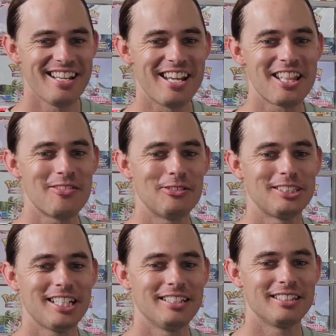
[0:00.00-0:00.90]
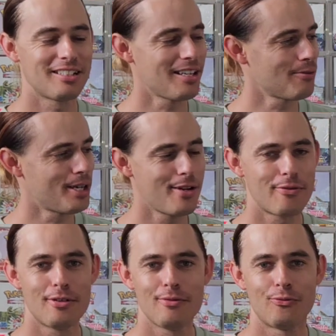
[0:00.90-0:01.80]
wait
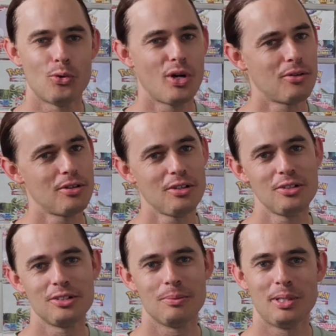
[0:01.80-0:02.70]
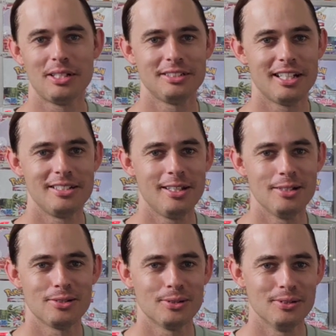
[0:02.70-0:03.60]
for it, $400 in a PSA
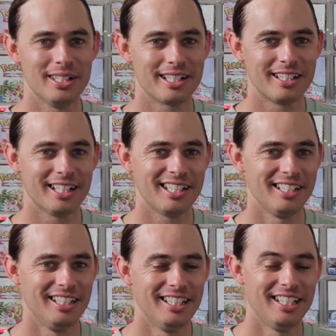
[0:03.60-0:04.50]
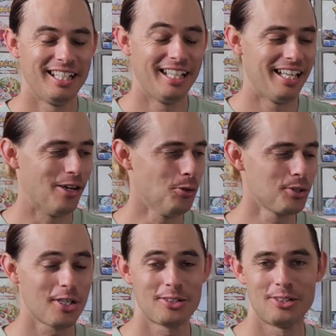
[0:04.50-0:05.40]
10 soon, that card. All
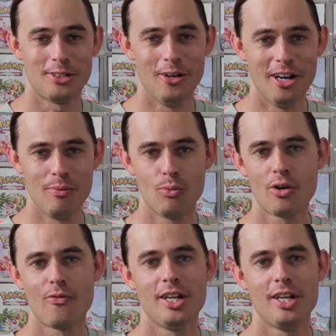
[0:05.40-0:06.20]
jokes aside, what a